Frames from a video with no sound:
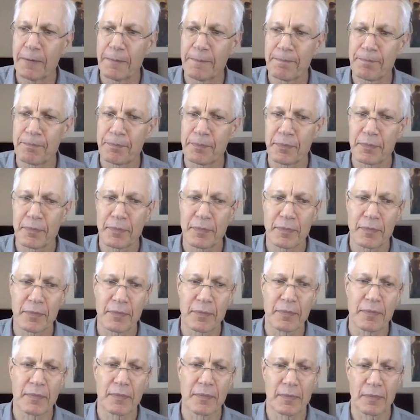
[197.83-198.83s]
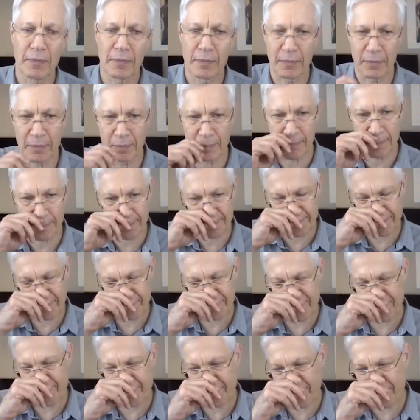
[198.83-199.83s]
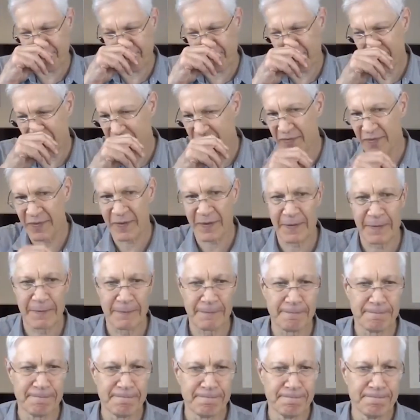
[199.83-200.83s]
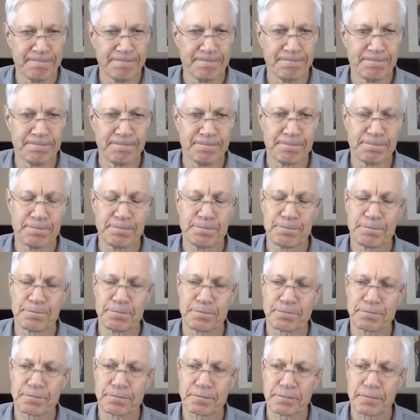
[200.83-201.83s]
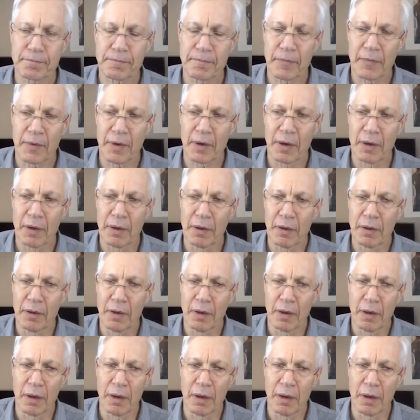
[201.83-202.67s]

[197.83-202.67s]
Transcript: No one is speaking in this clip.